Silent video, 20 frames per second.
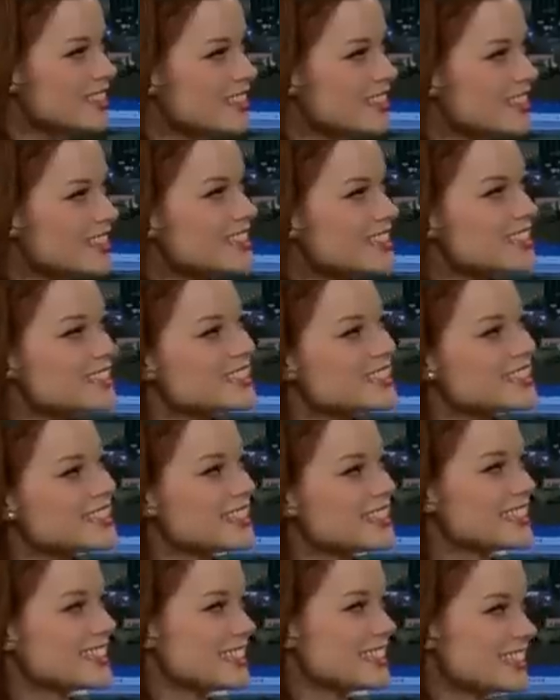
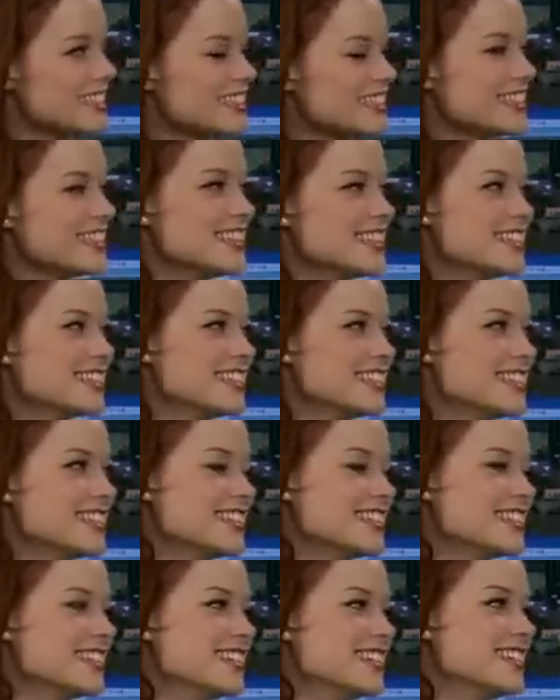
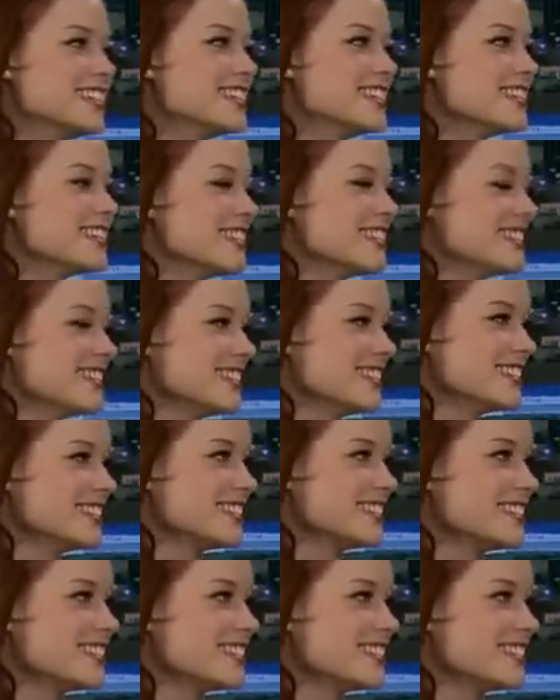(silent)